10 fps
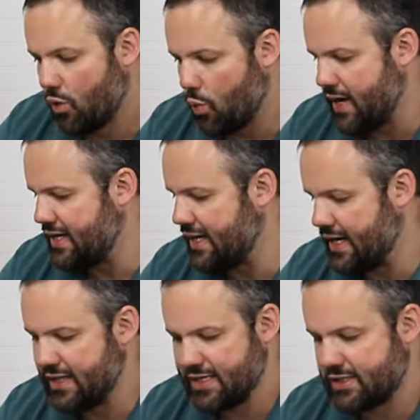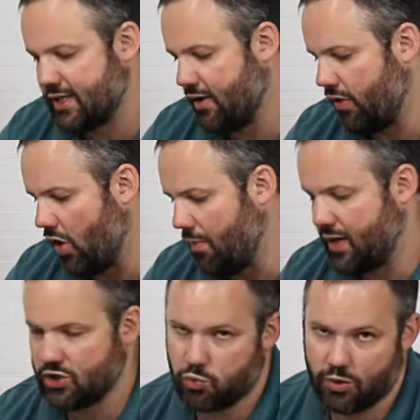We didn't in this scenario
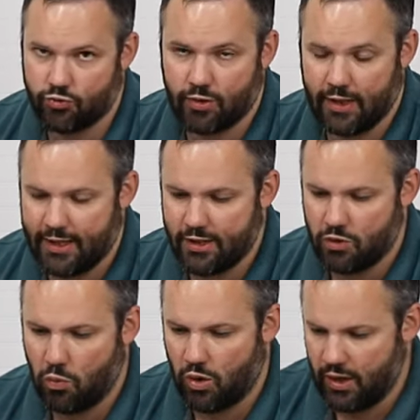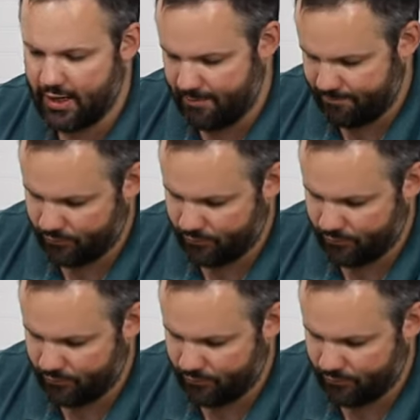because we're drilling into wood.